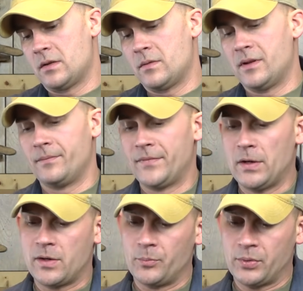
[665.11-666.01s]
Well,
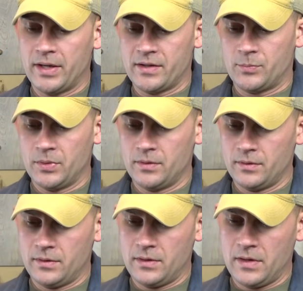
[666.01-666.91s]
they'll compress, but
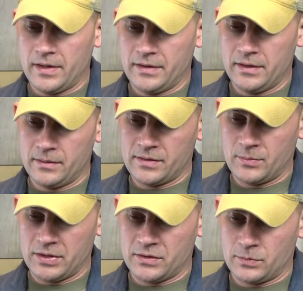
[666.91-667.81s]
not near as
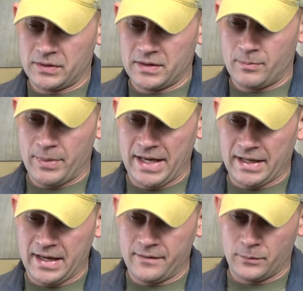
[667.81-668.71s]
much as what this
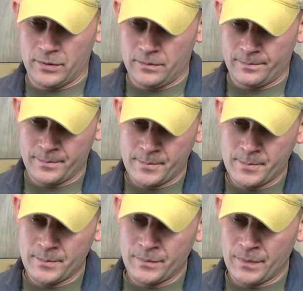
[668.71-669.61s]
back half will.
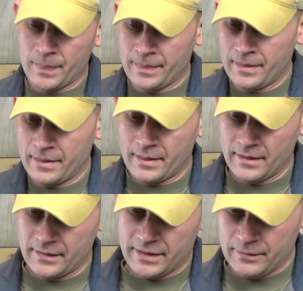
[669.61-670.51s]

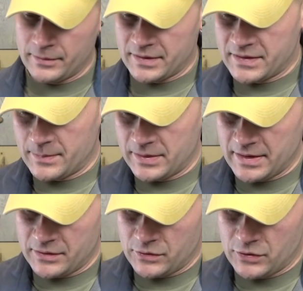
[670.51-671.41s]
Get rid of some of
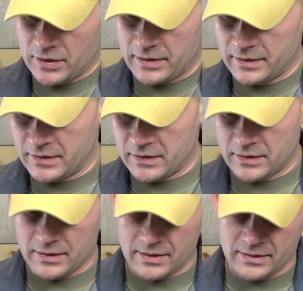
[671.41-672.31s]
that junk that's
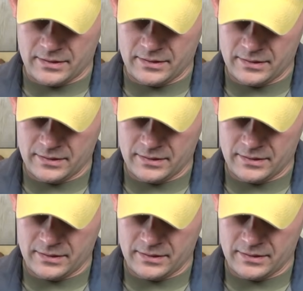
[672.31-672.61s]
in there.